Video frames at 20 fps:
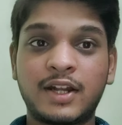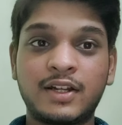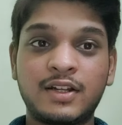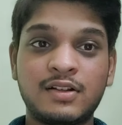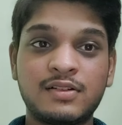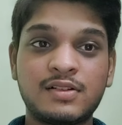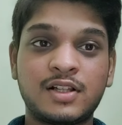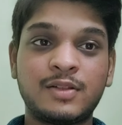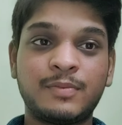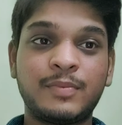
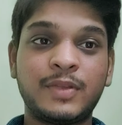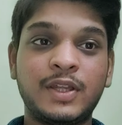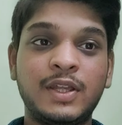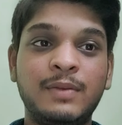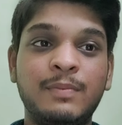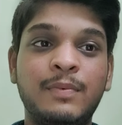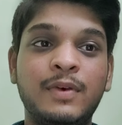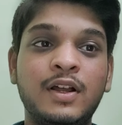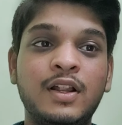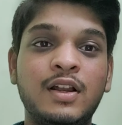Characters are the
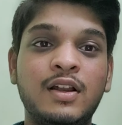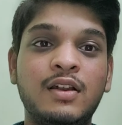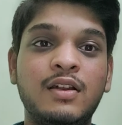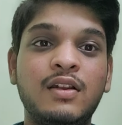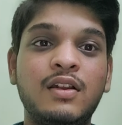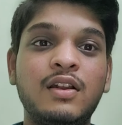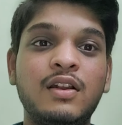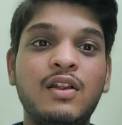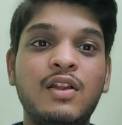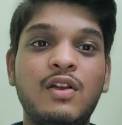
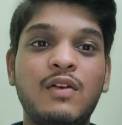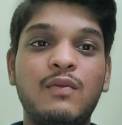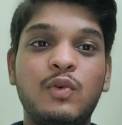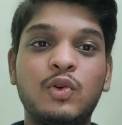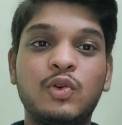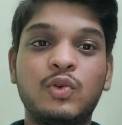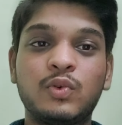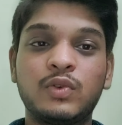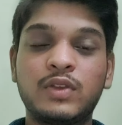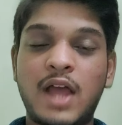people
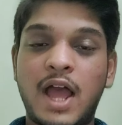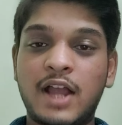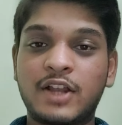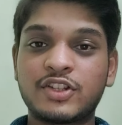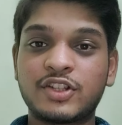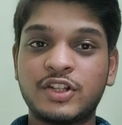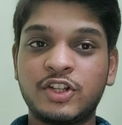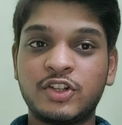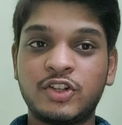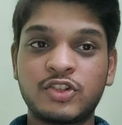who do
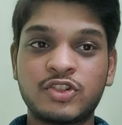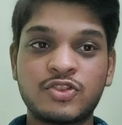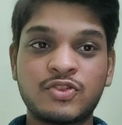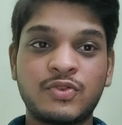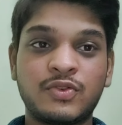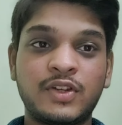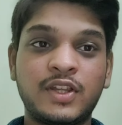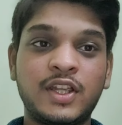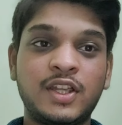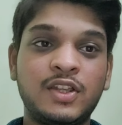the action in
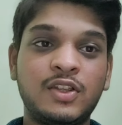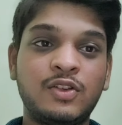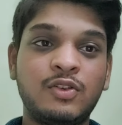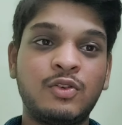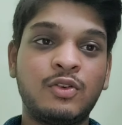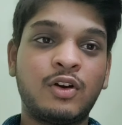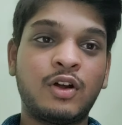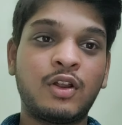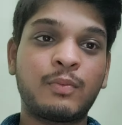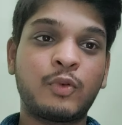your story.
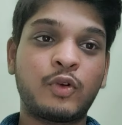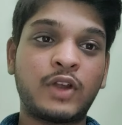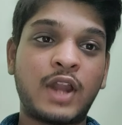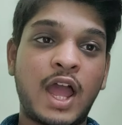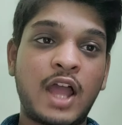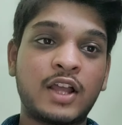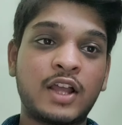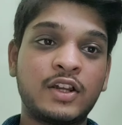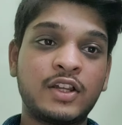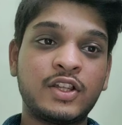You are
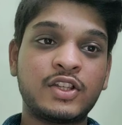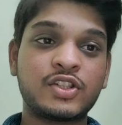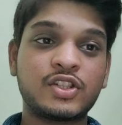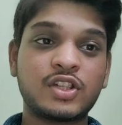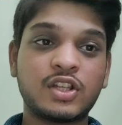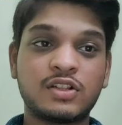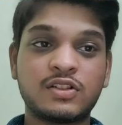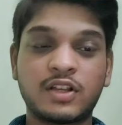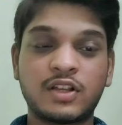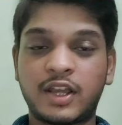
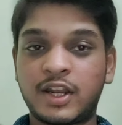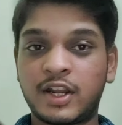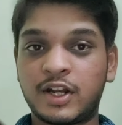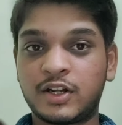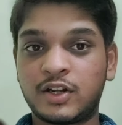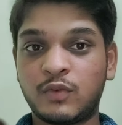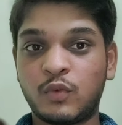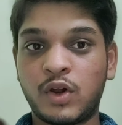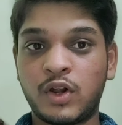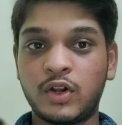protagonist as a
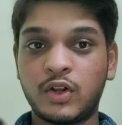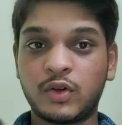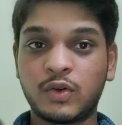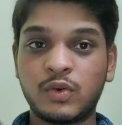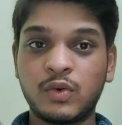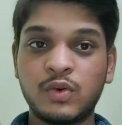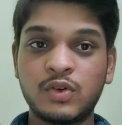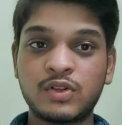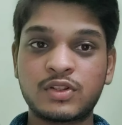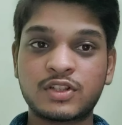character who
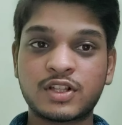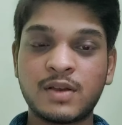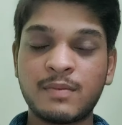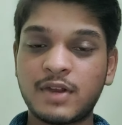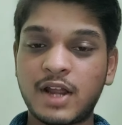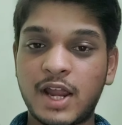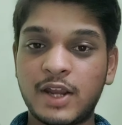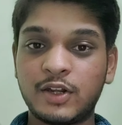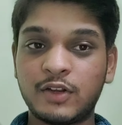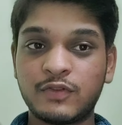undergoes
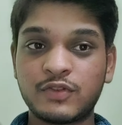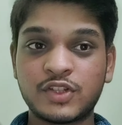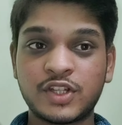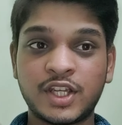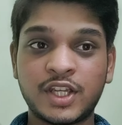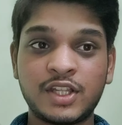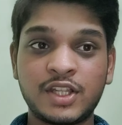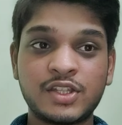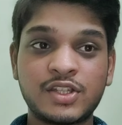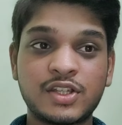some kind
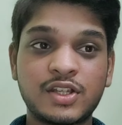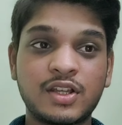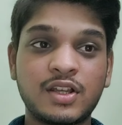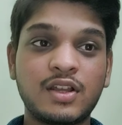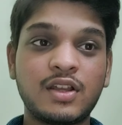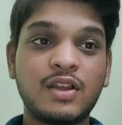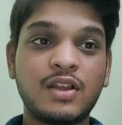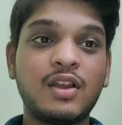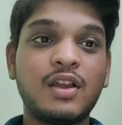of change.